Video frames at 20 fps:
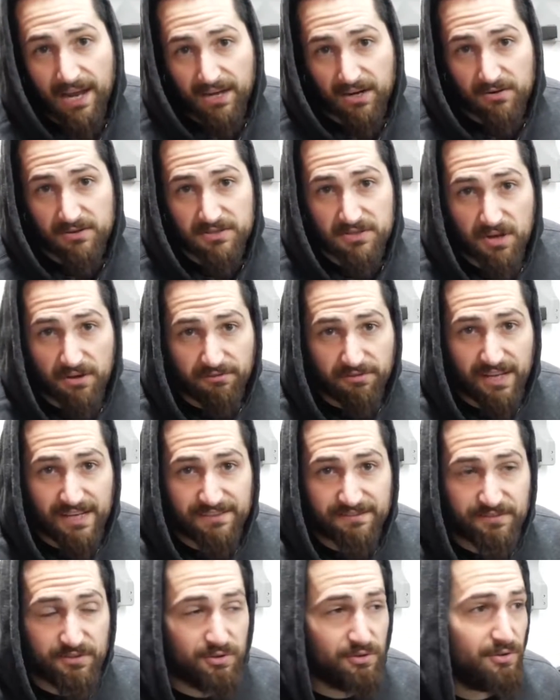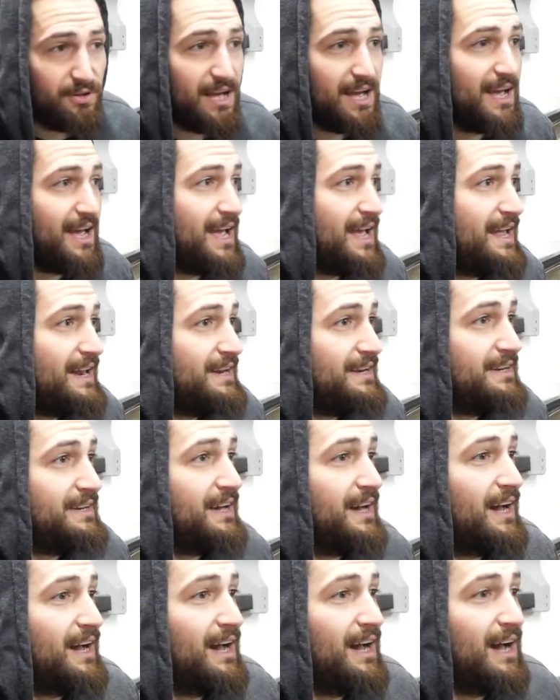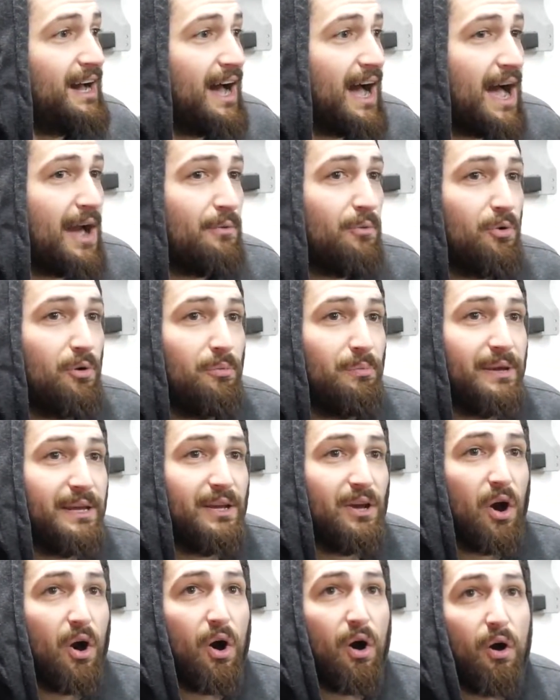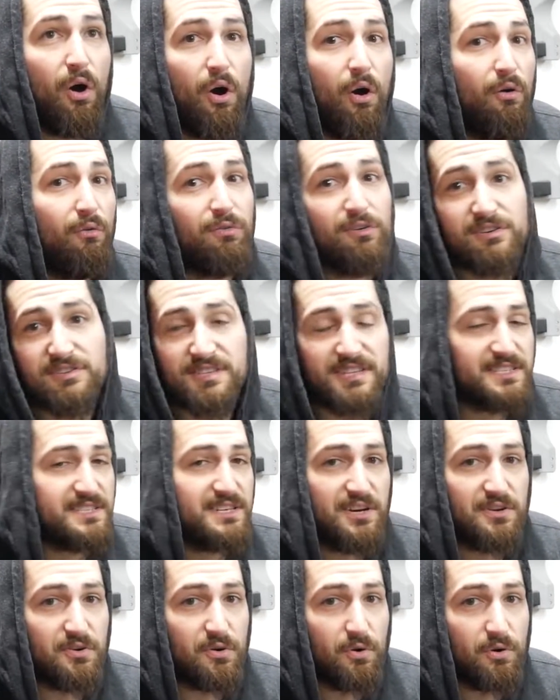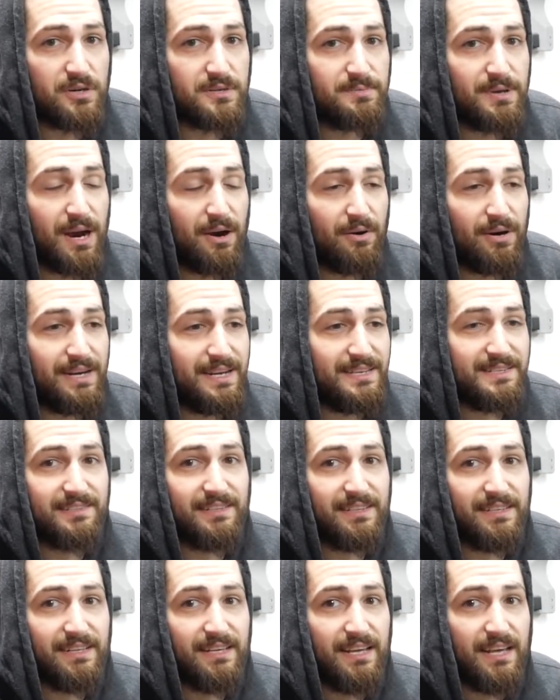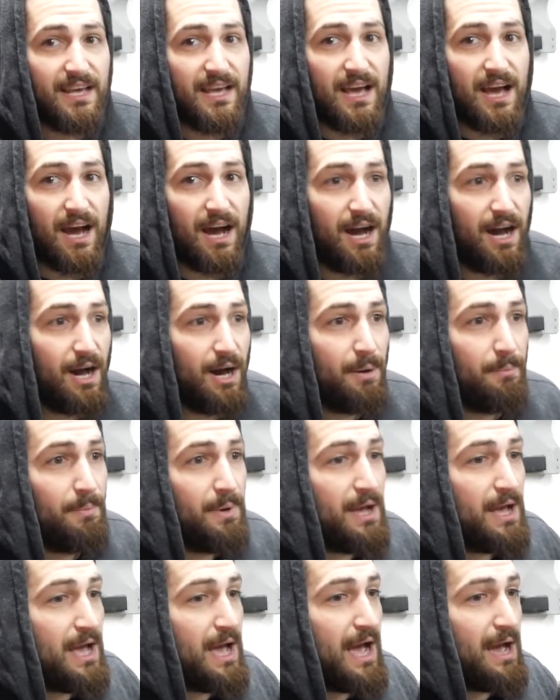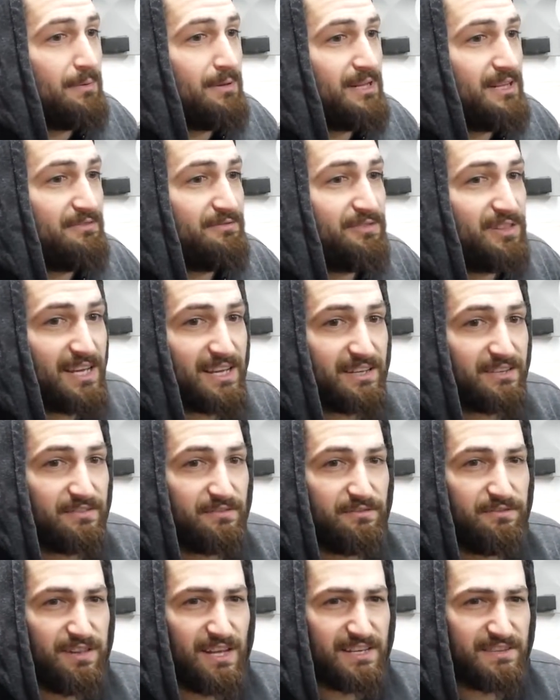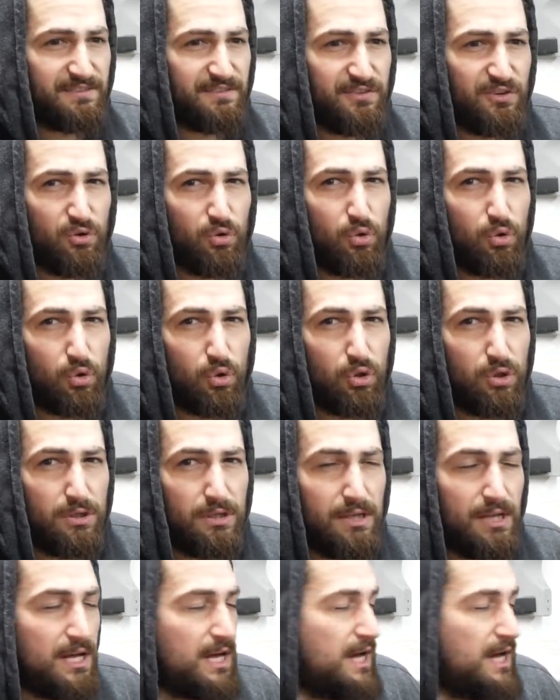could always go flex fuel, and I will be over 600 horsepower easily. I believe flex fuel